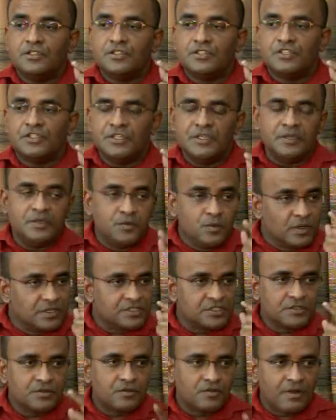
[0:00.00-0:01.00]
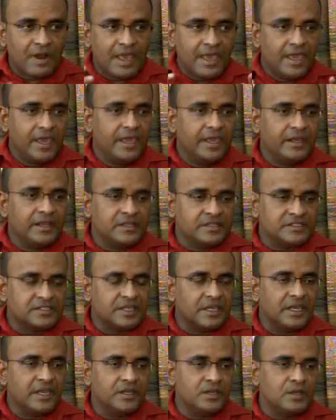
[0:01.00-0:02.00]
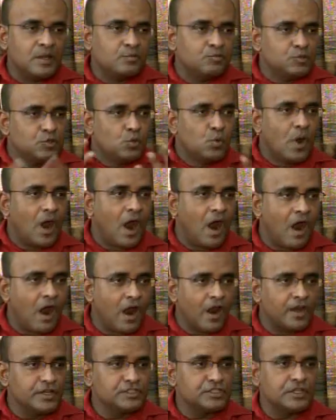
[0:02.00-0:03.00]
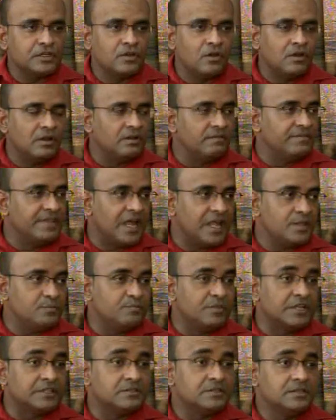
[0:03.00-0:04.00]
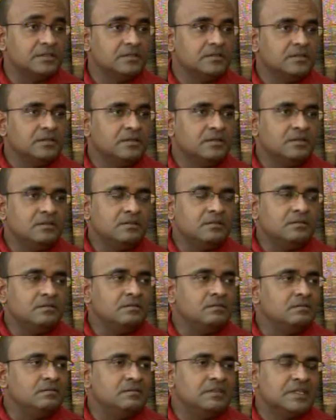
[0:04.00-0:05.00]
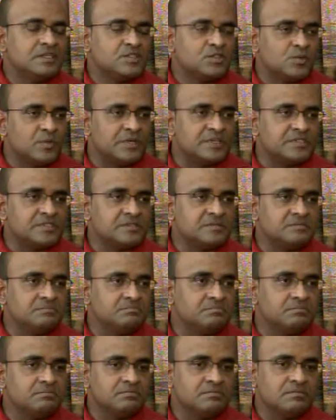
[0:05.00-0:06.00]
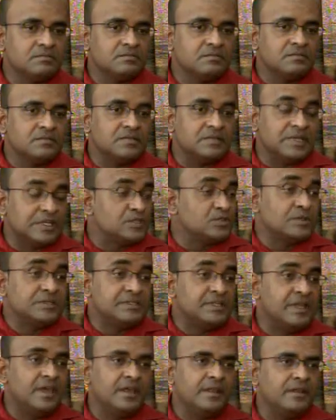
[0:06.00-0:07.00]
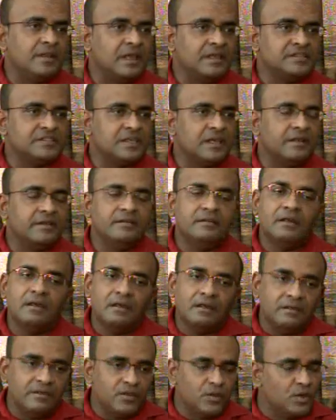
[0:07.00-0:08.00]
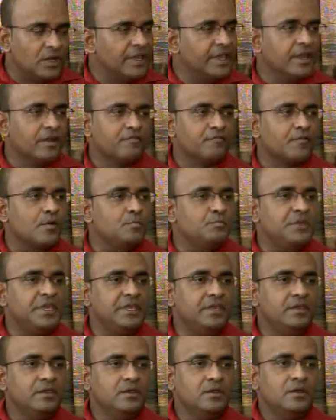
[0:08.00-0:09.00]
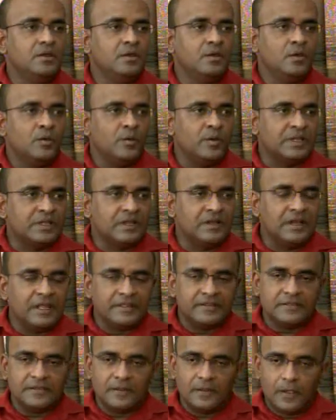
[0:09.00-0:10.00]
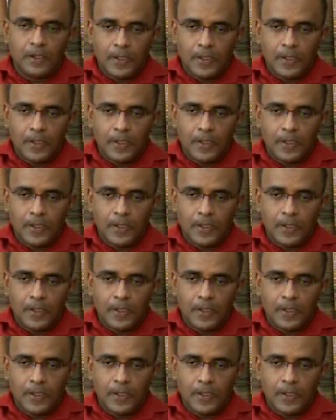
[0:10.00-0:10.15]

She was crying and saying I'm too harsh and all of that, but this was the end. I said, you'll hear from me with a letter.